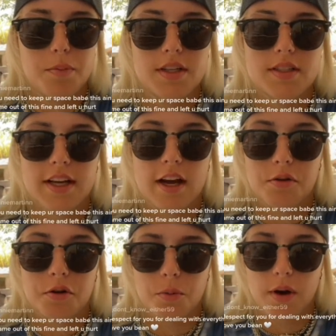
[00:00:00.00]
But it's like, I
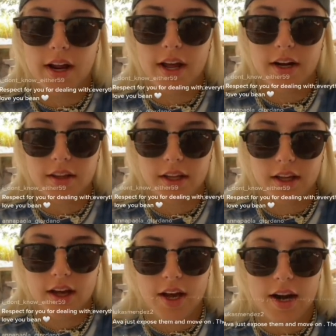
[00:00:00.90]
don't know why
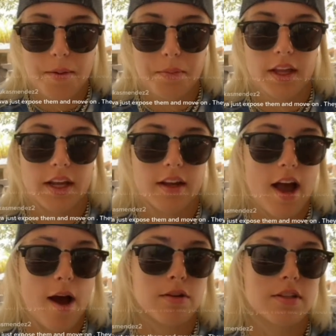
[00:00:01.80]
anything had to happen. Like,
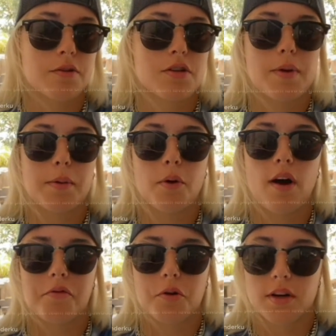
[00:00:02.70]
I was, like, respectful
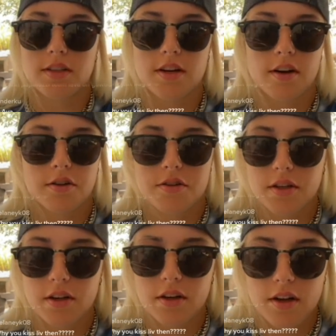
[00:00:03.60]
afterwards and
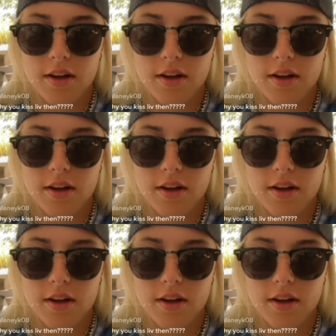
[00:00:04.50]
understood.